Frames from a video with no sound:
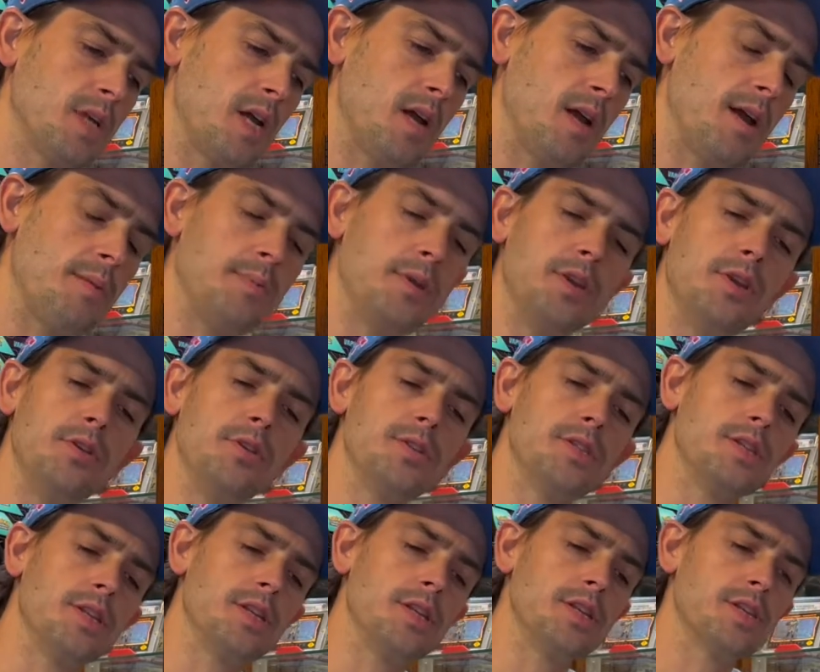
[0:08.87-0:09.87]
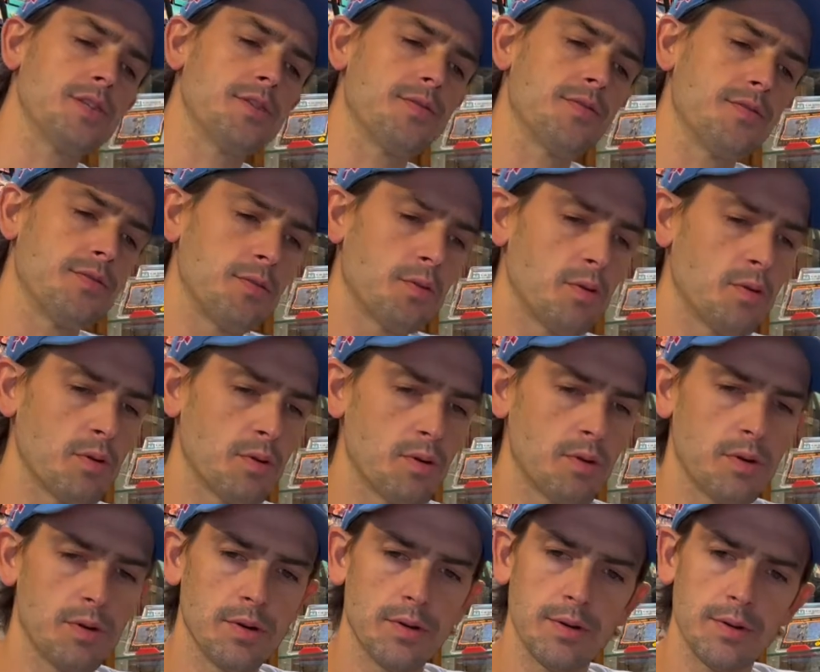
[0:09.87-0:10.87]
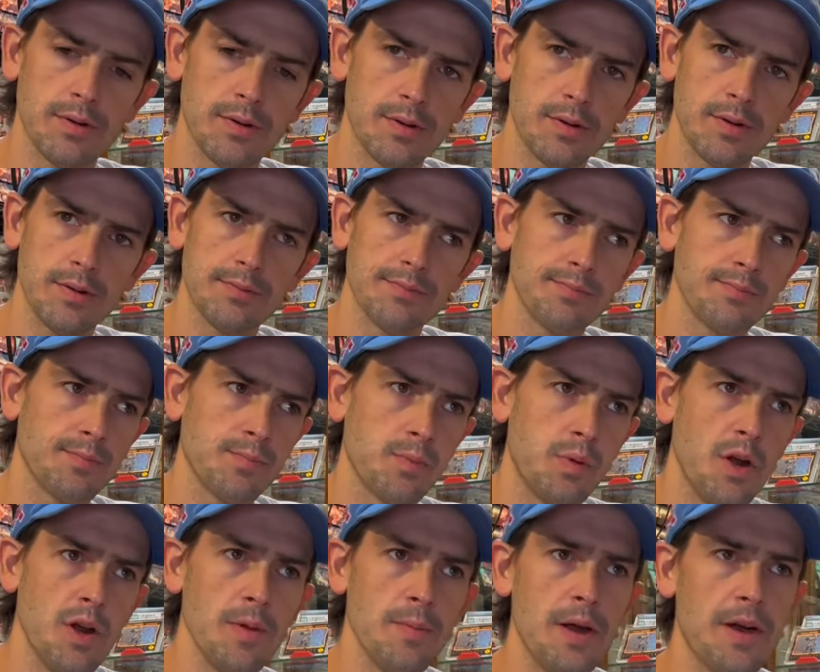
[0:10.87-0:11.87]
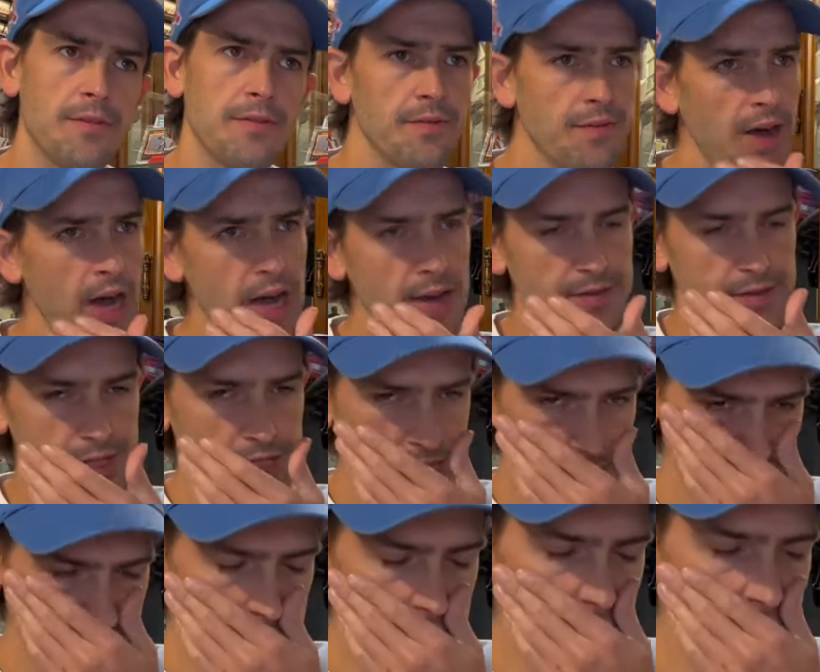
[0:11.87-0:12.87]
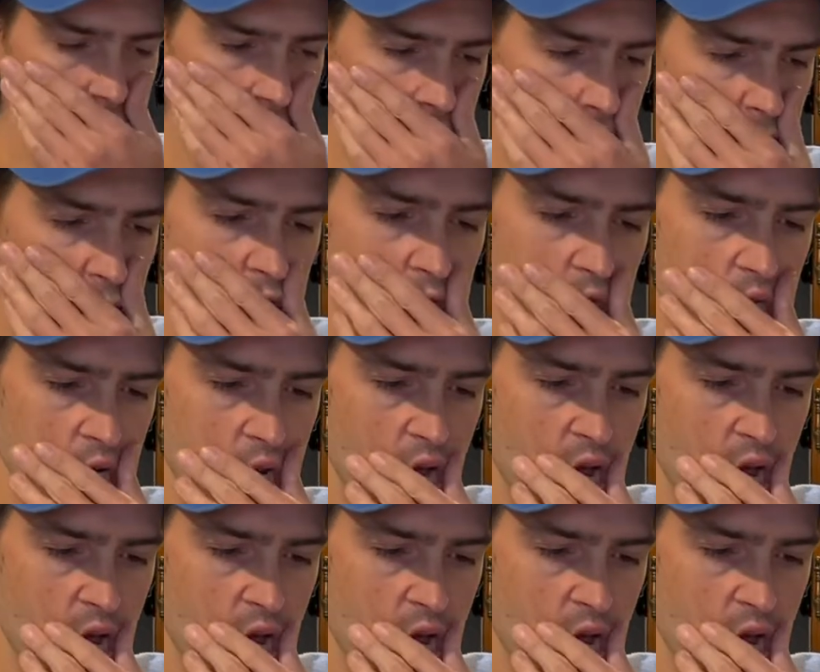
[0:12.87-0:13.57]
I've been using this for probably about 5, 6 years.